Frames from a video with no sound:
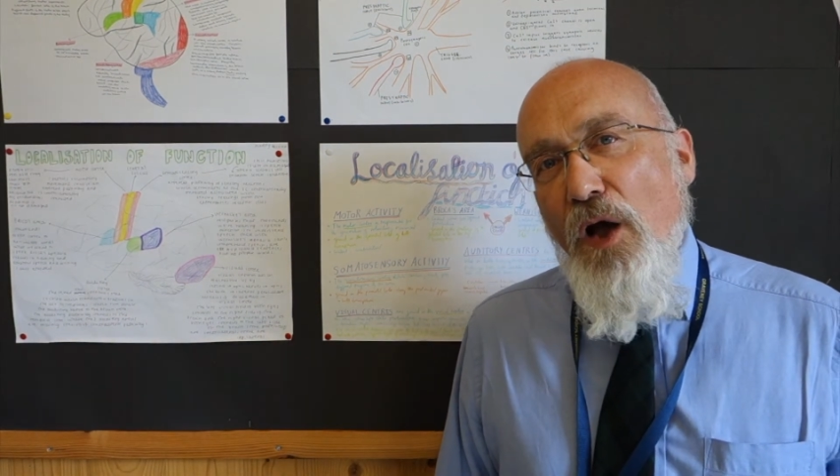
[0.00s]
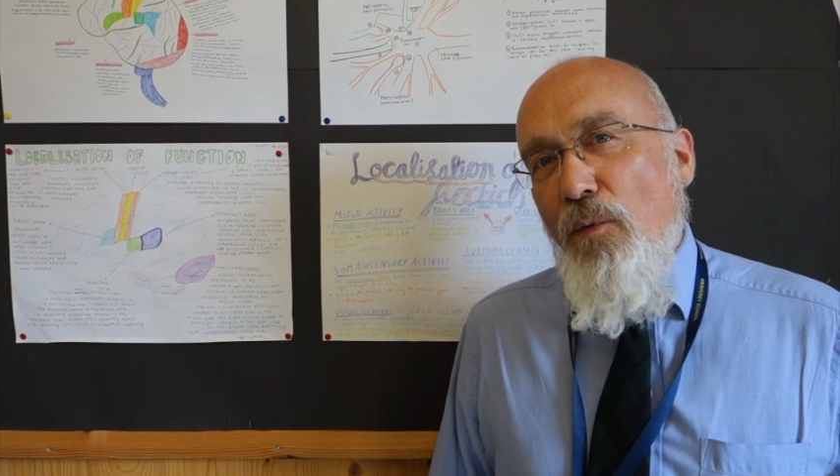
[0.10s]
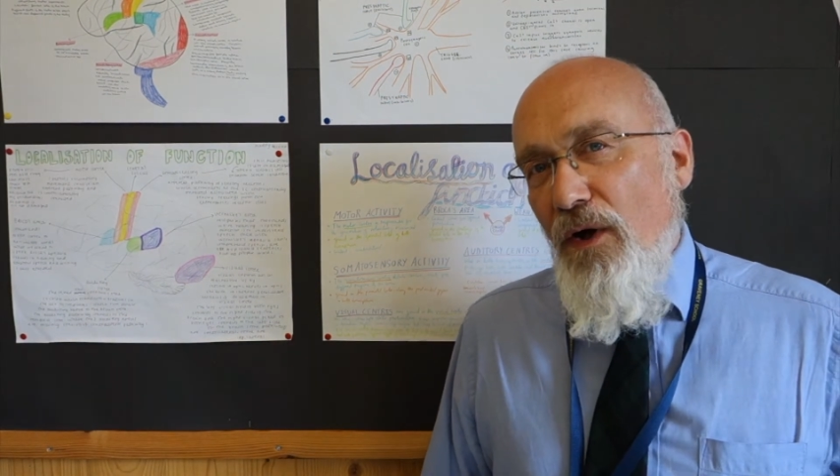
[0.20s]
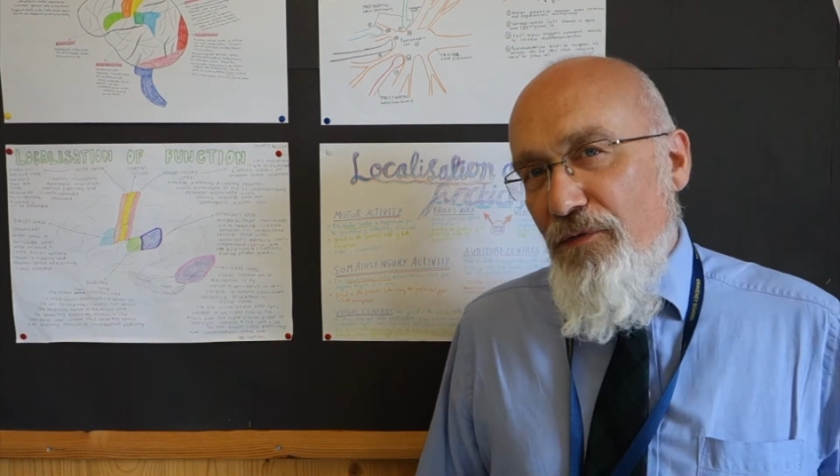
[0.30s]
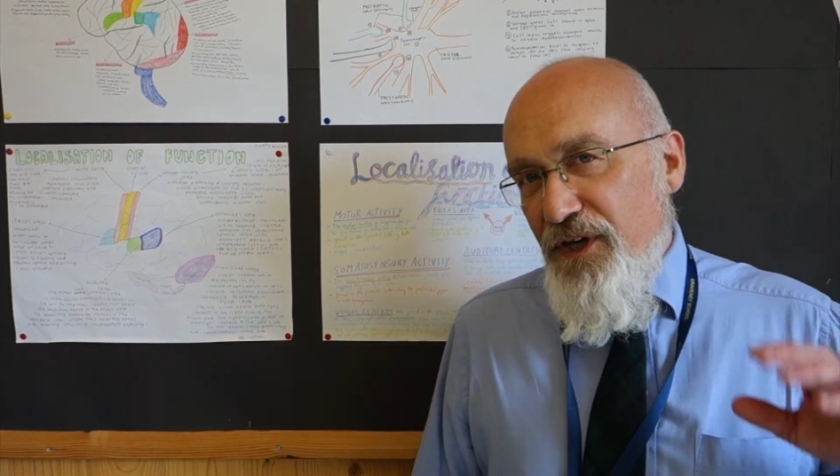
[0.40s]

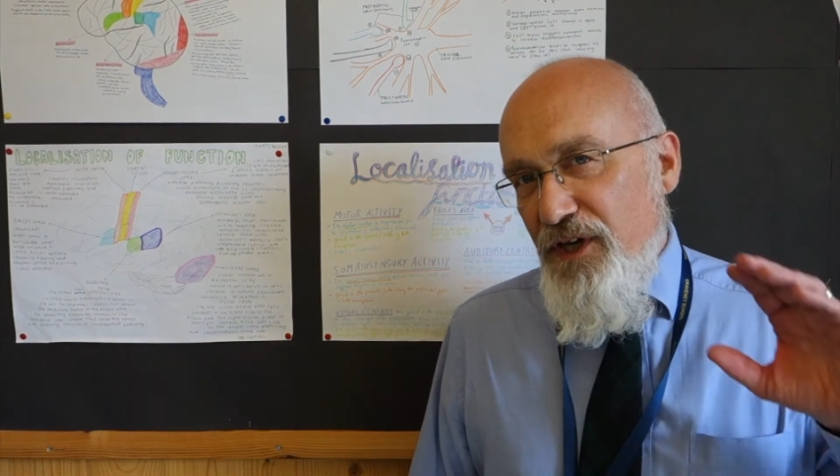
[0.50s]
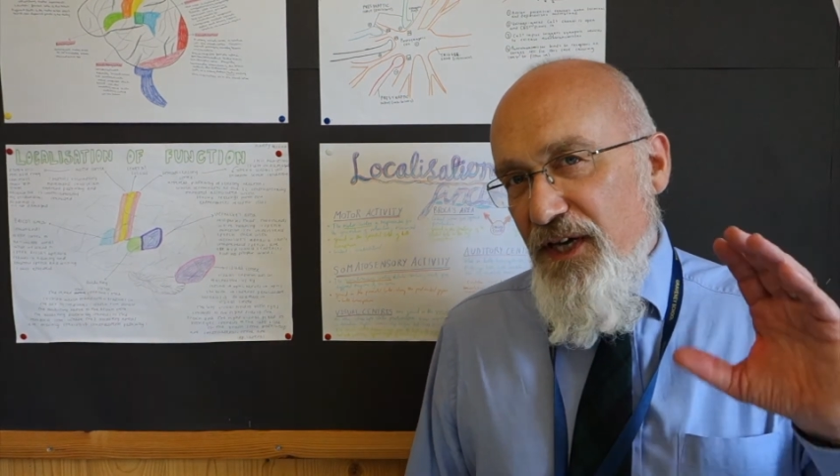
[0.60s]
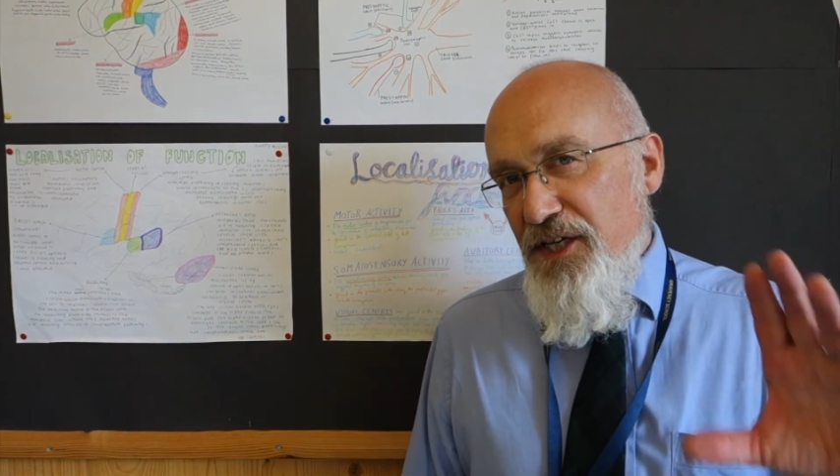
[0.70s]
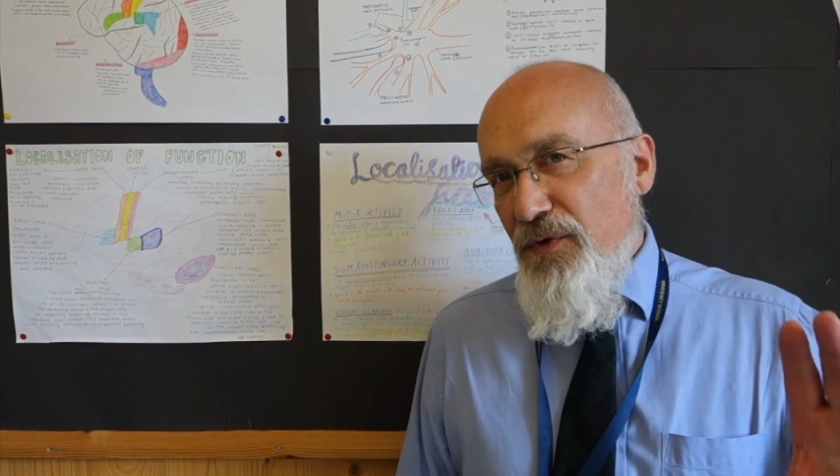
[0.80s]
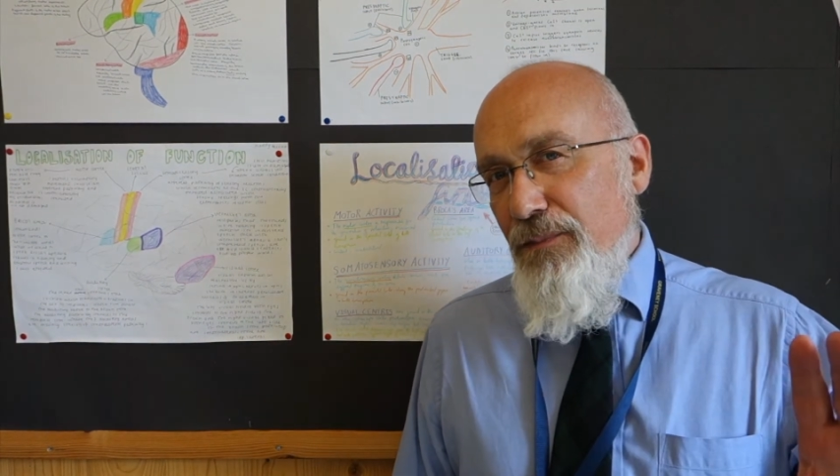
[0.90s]
Well, the
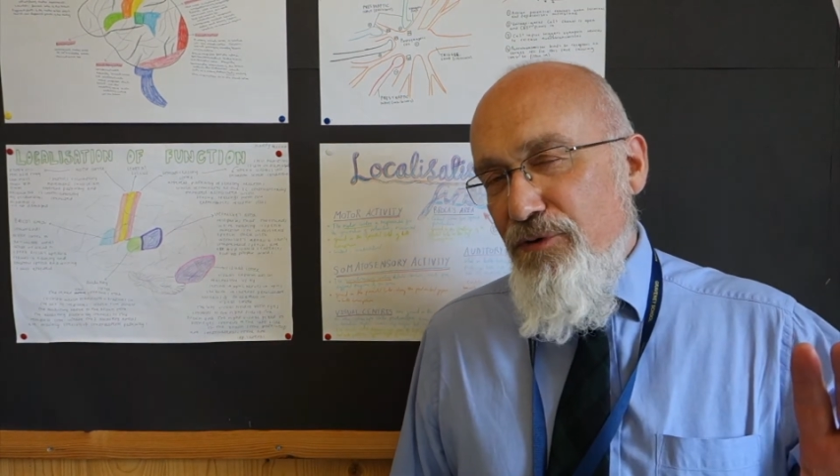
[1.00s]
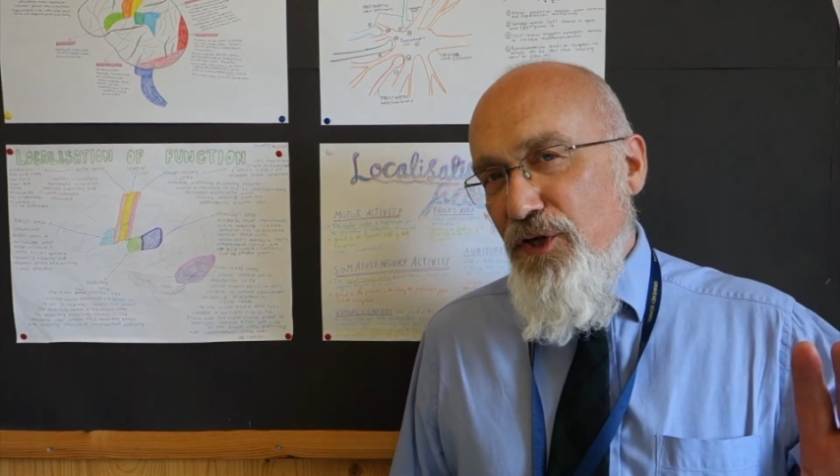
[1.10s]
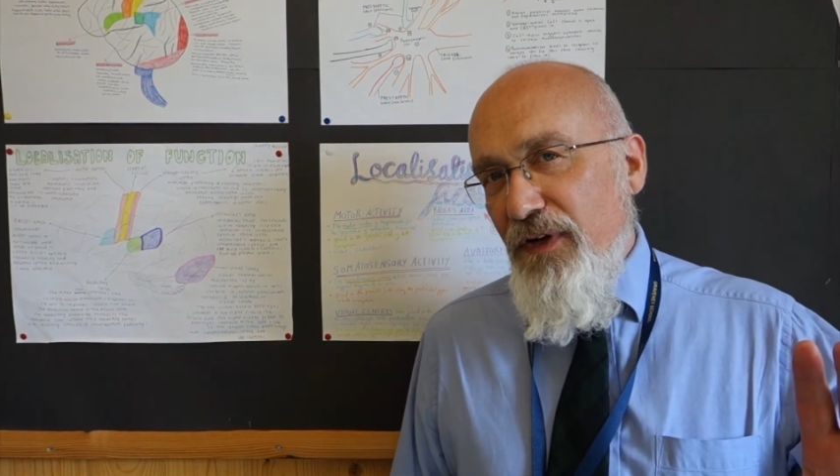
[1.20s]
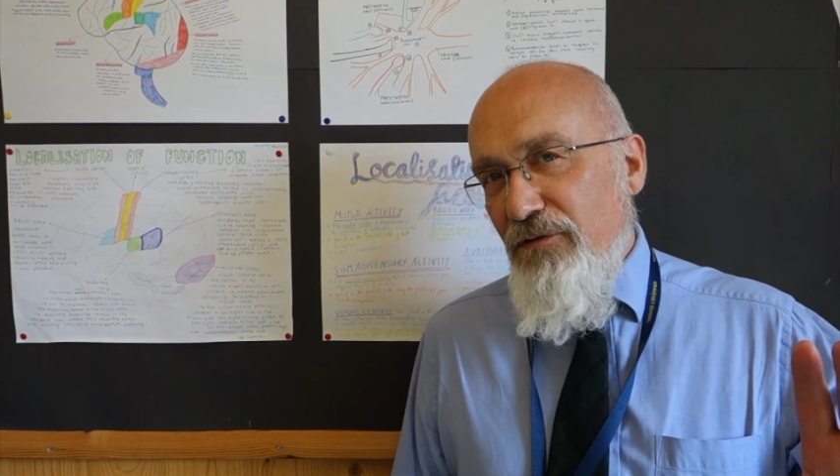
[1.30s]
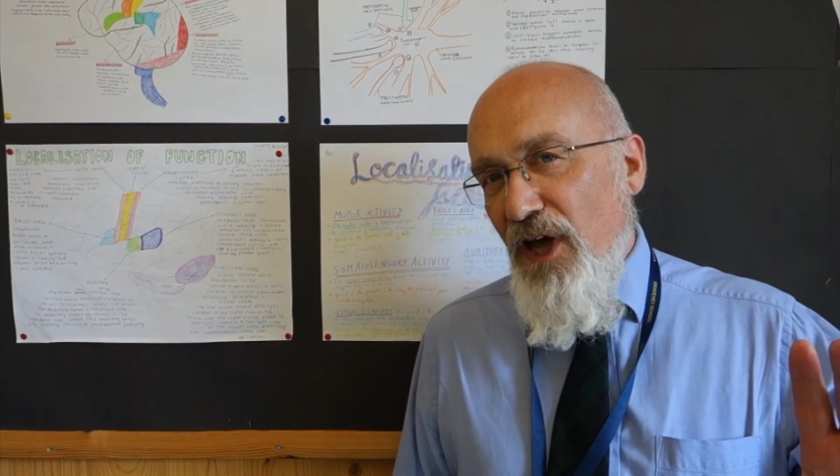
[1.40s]
key to
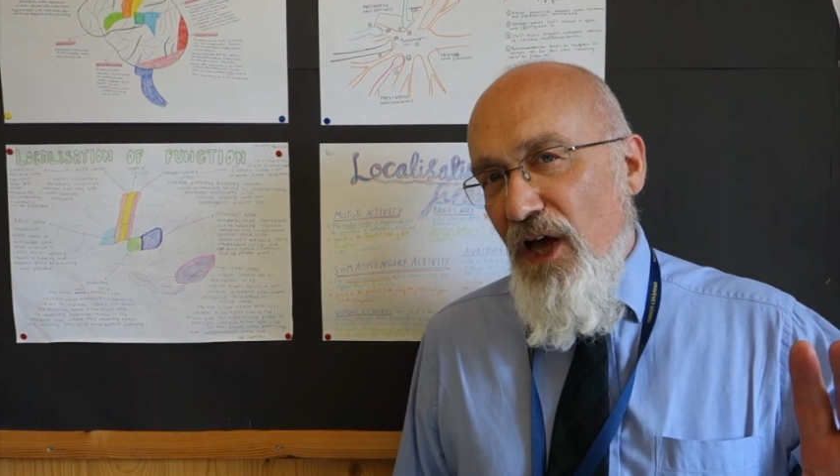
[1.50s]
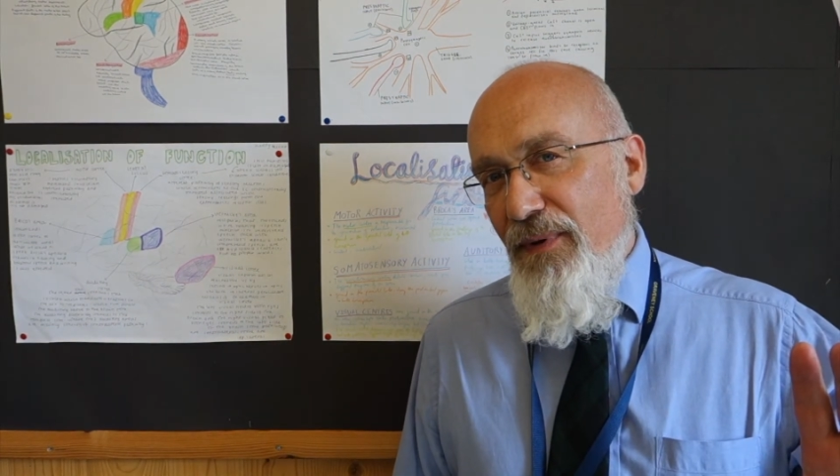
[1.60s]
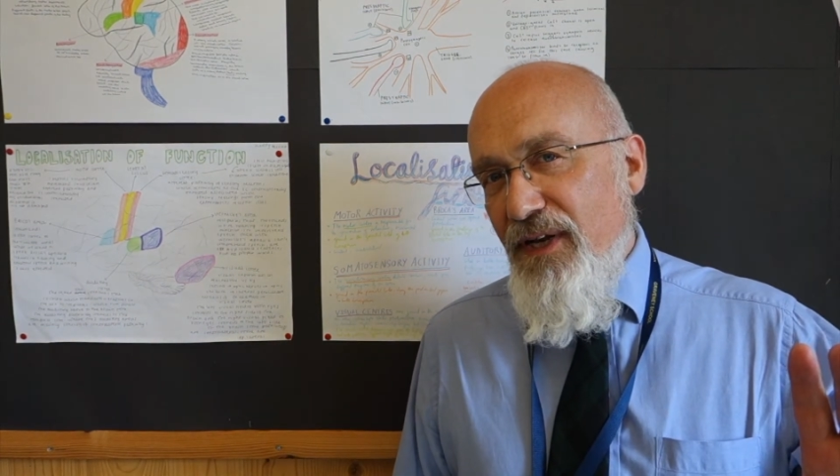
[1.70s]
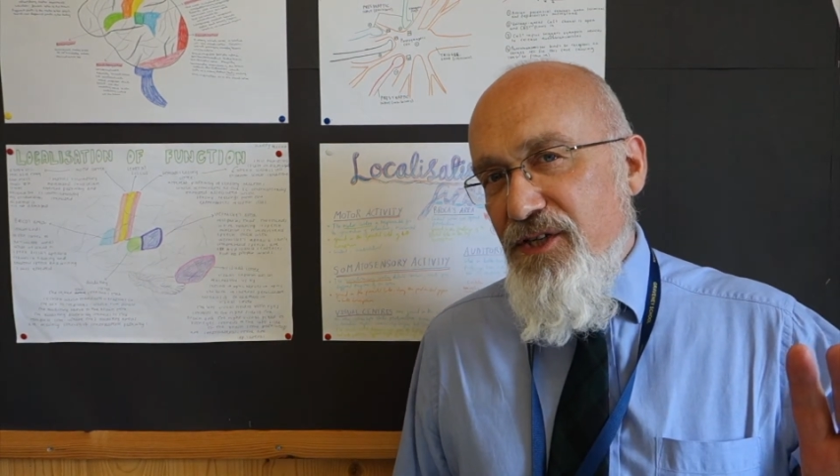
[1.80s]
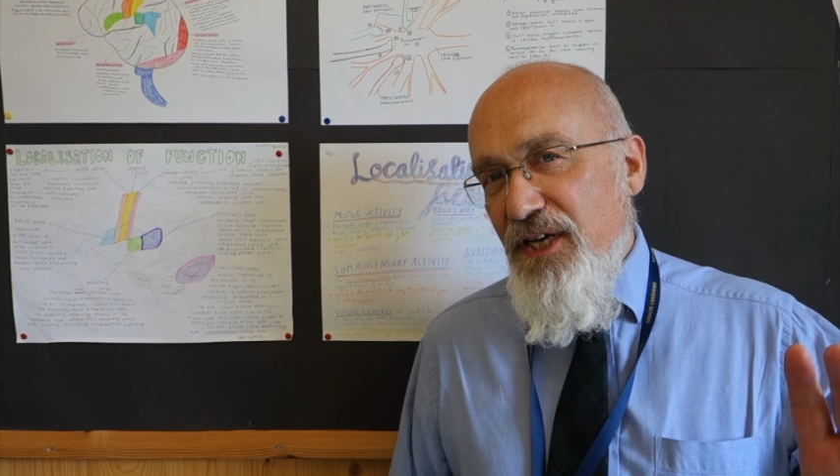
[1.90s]
improving
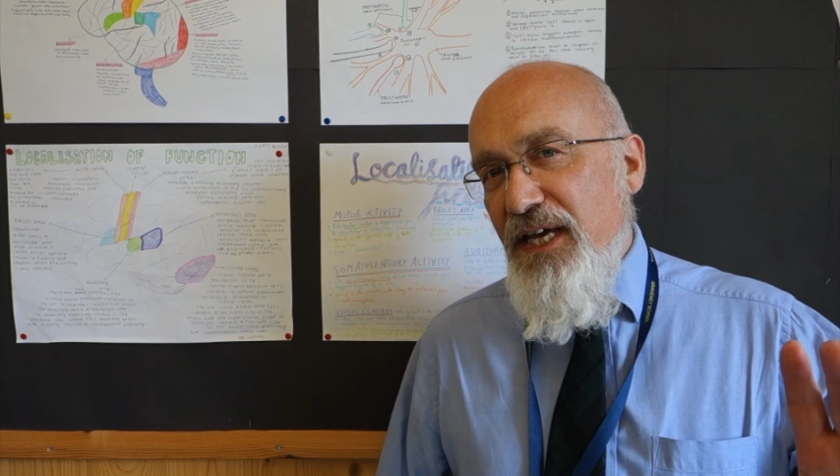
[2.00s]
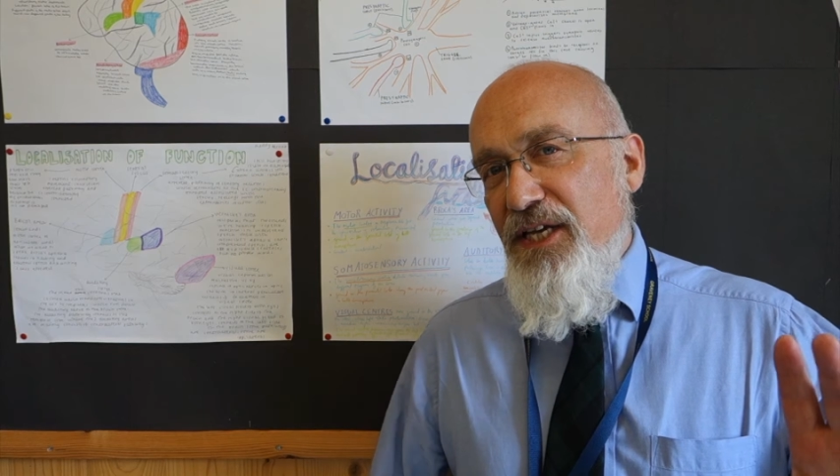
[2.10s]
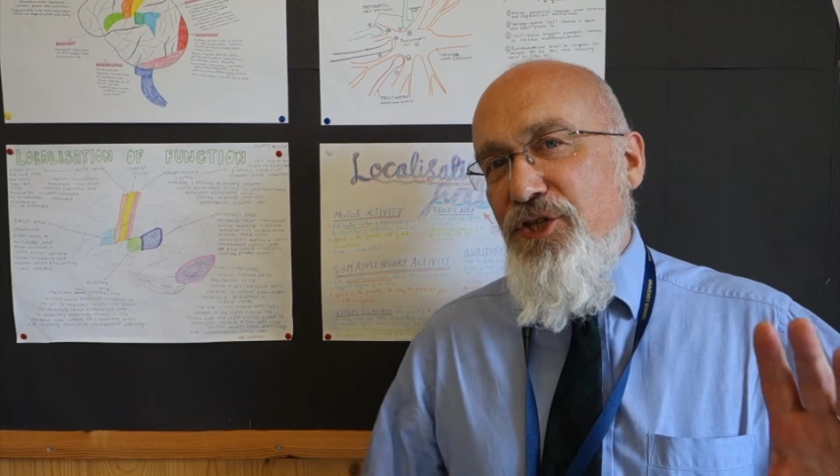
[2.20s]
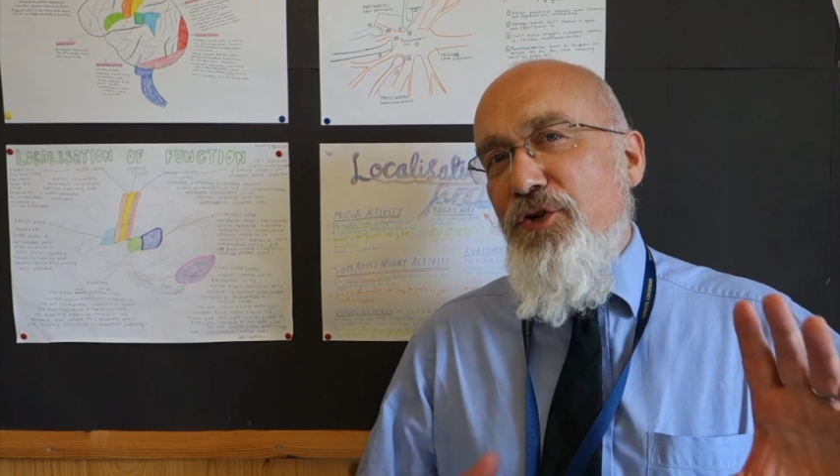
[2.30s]
reliability is